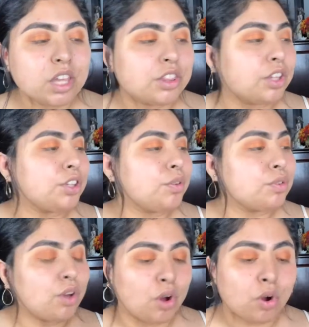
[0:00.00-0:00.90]
the new
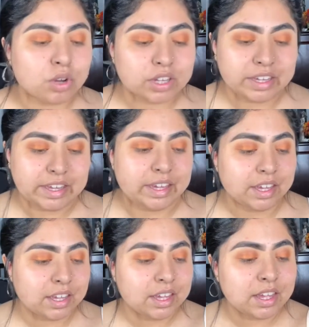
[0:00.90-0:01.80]
Kokie.
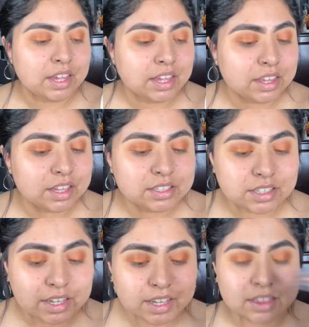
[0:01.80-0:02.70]
It's
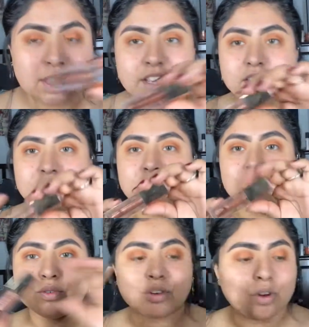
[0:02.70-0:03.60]
like these
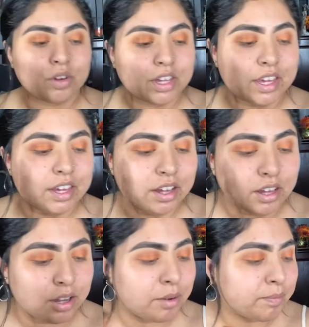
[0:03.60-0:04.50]
new Kokie
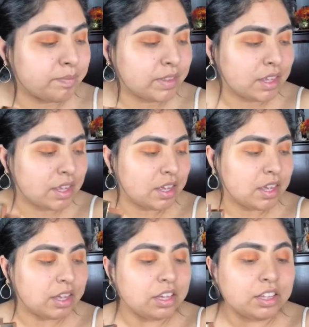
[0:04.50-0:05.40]

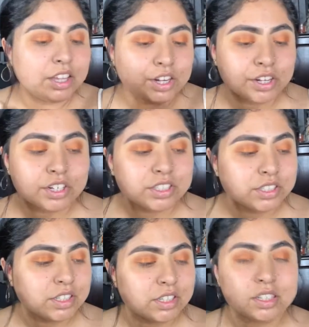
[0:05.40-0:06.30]

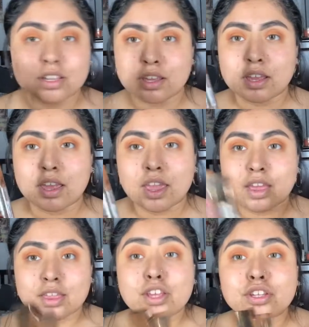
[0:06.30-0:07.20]
glitters.
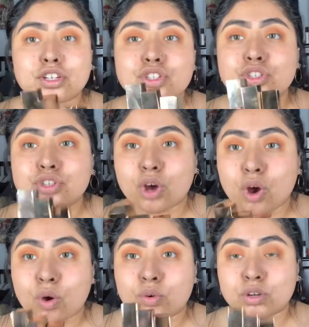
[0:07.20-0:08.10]
These are
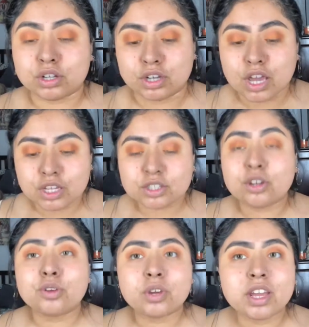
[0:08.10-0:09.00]
so good. So
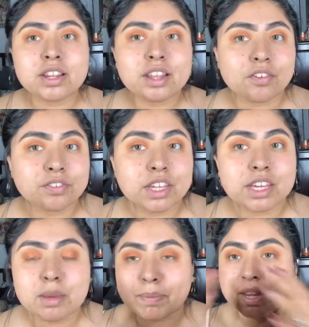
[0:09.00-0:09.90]
you can definitely keep it